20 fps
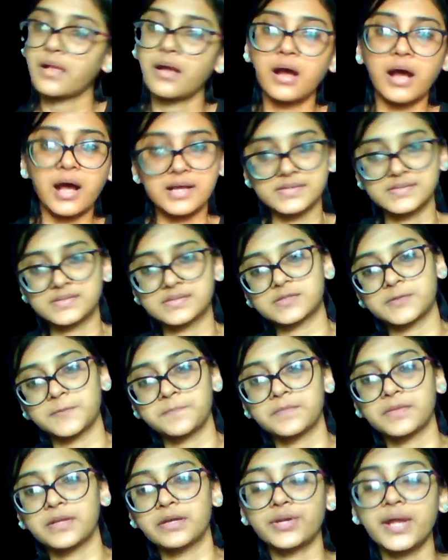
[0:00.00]
asked,
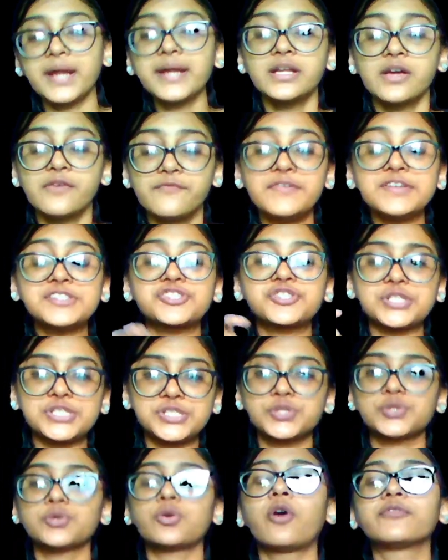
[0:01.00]
right? Which
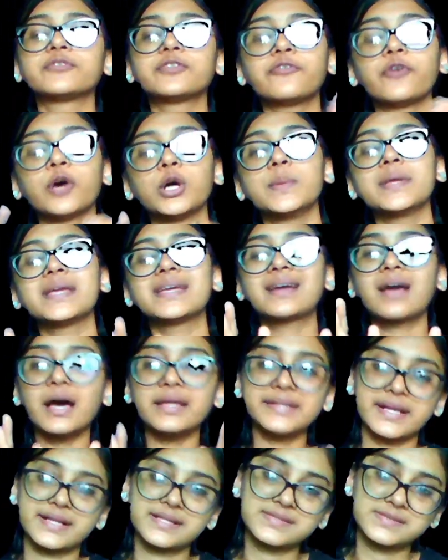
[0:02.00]
tissue of the following
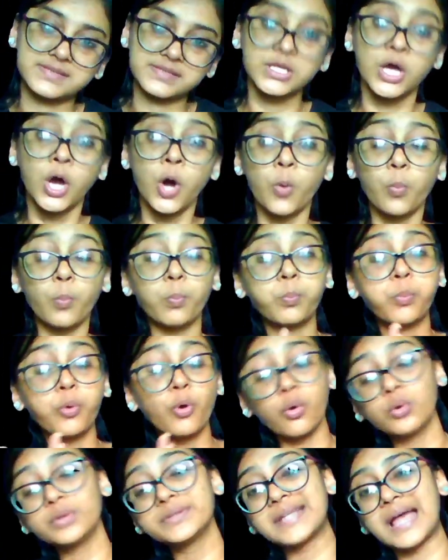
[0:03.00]
connects
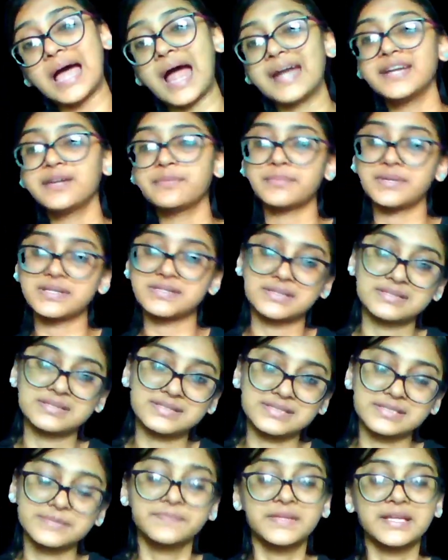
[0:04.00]
bone and
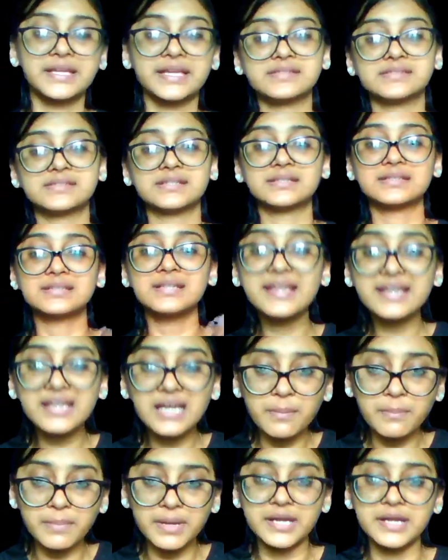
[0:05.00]
muscles? Is it
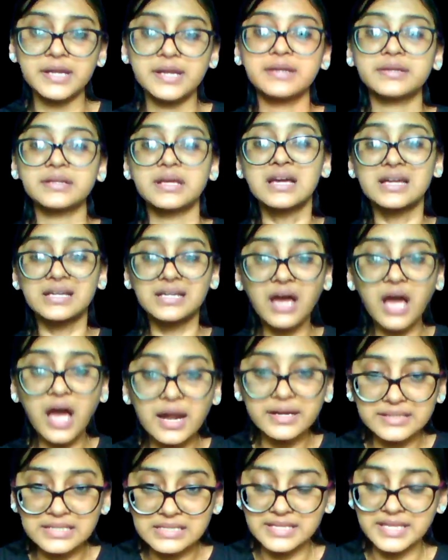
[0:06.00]
ligament,
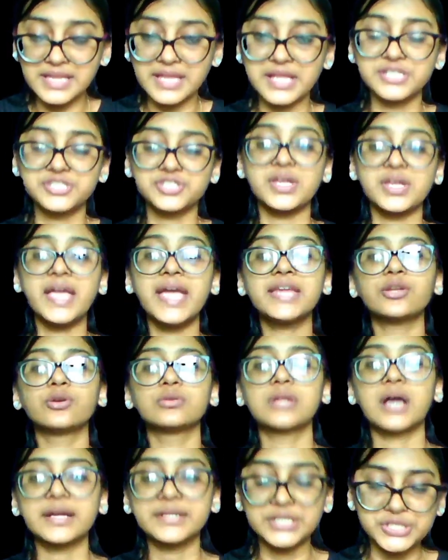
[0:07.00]
cartilage,
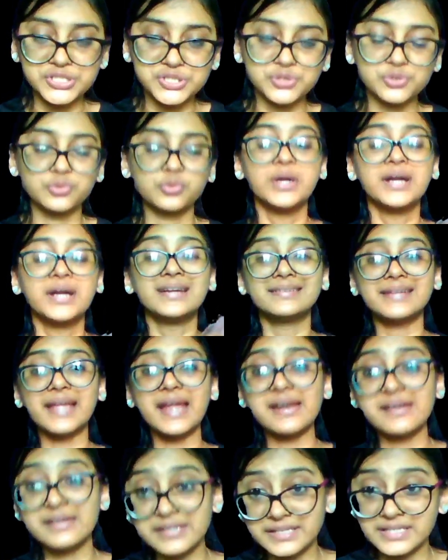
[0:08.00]
areolar tissue,
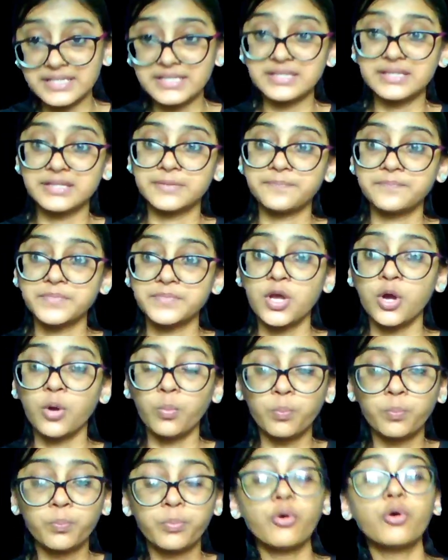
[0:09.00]
tendon?
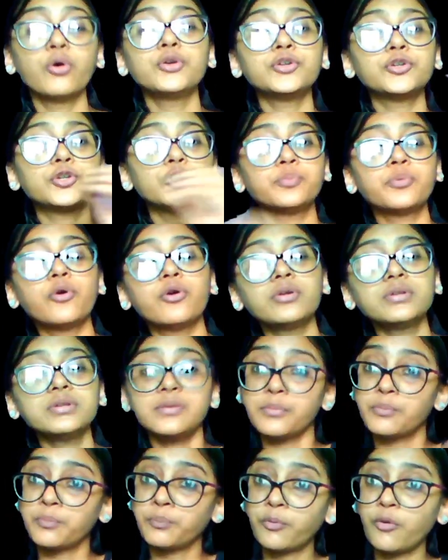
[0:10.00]
Bone
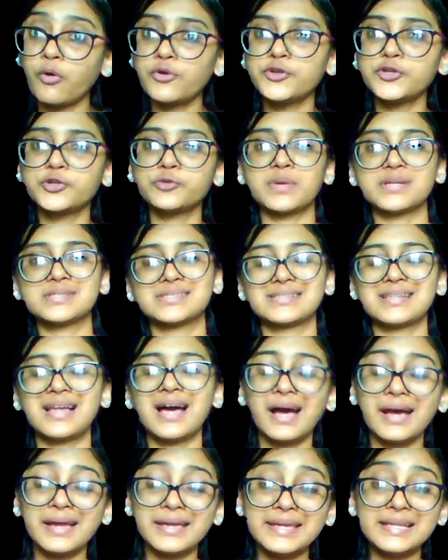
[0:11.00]
to muscle.
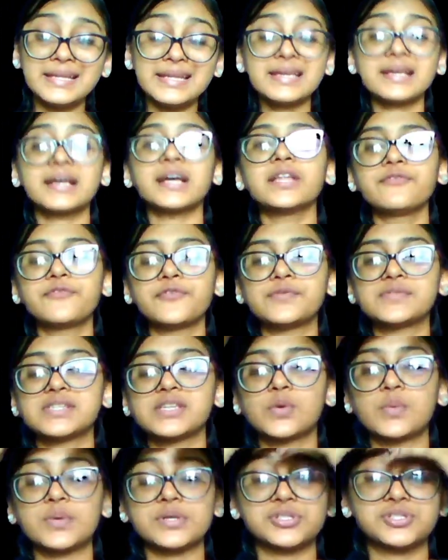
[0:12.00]
Highly
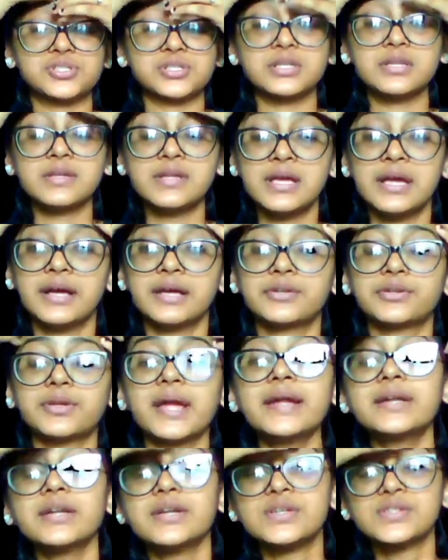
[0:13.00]
confusing question,
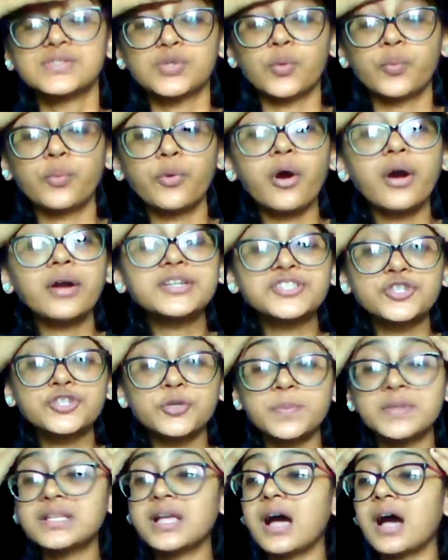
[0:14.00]
right? So what
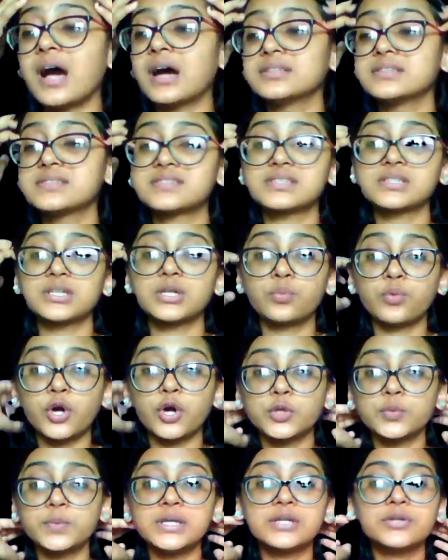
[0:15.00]
should be the answer?
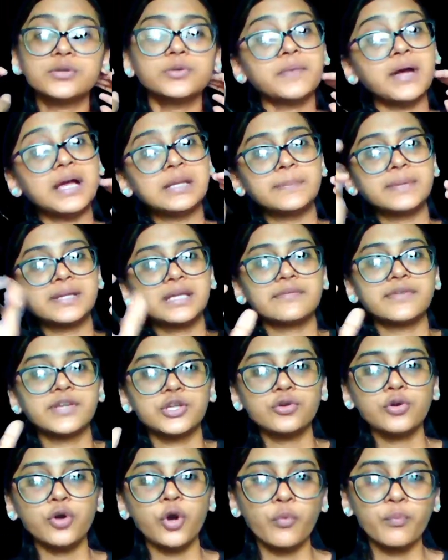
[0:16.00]
What we'll do? I'll be giving
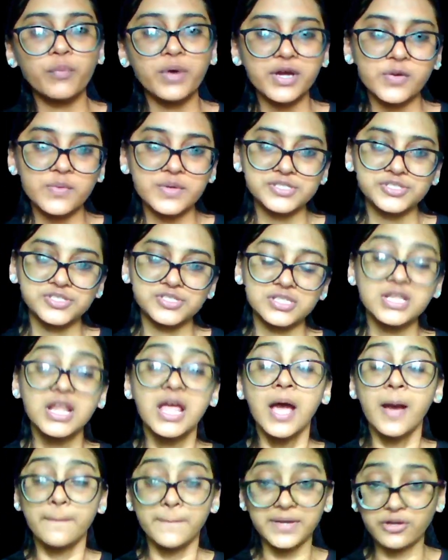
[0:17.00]
you homework question,
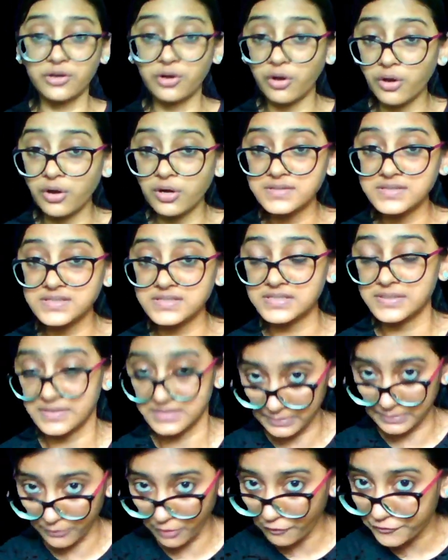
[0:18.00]
because
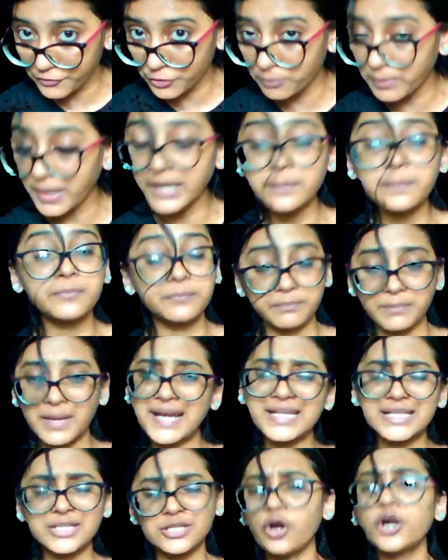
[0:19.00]
some of you
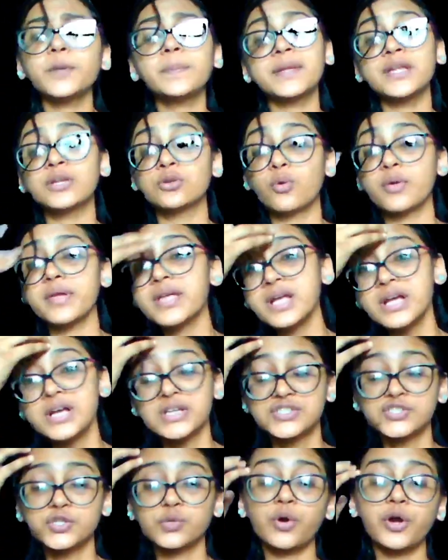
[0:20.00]
might not be knowing.
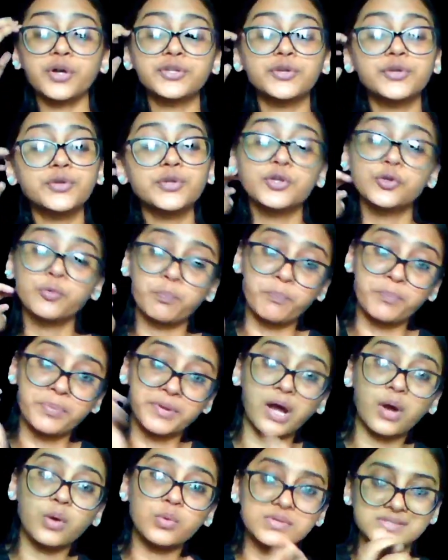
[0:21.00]
So what you do? You
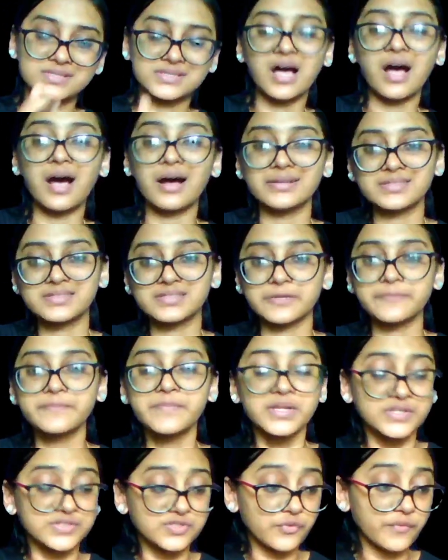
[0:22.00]
browse the answer.
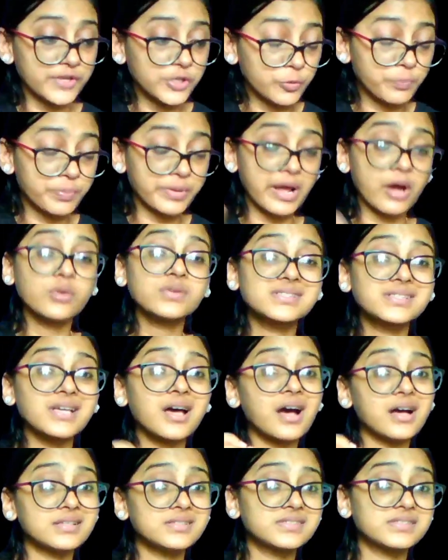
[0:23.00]
So when you browse the
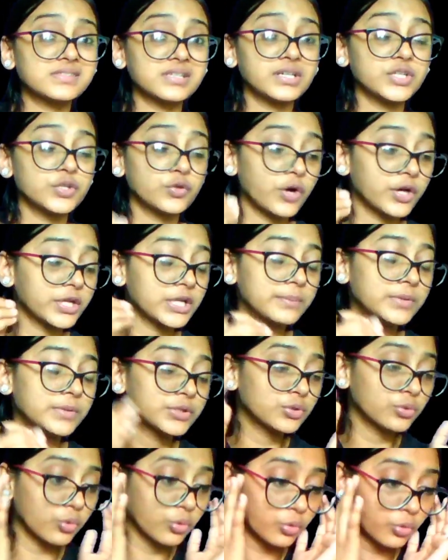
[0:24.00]
answer, you are able
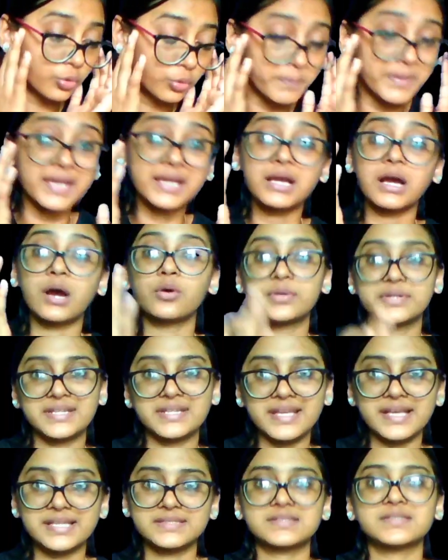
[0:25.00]
to make out,
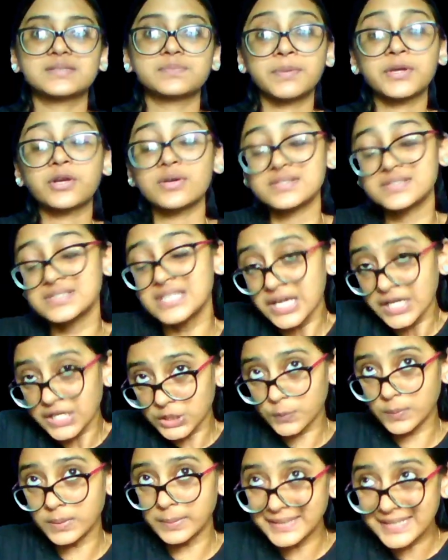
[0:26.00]
yes, because
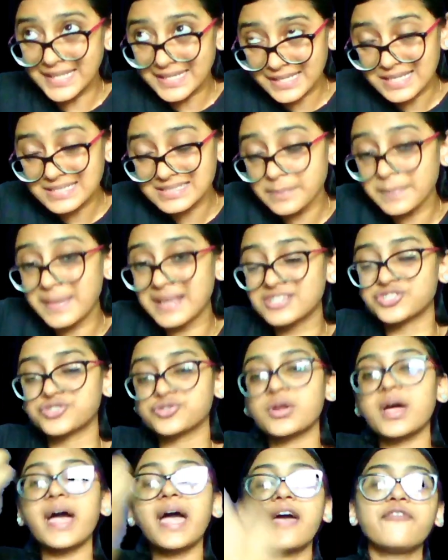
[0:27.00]
you will be taking some
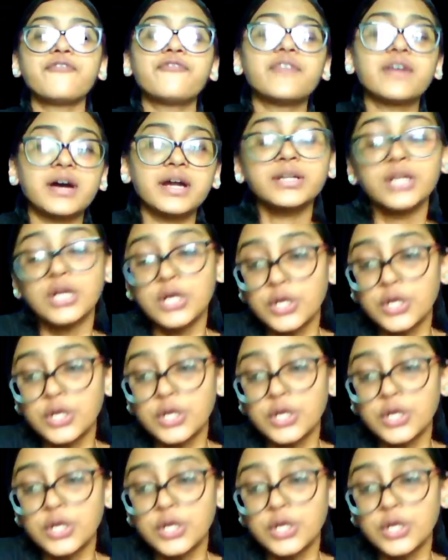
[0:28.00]
extra effort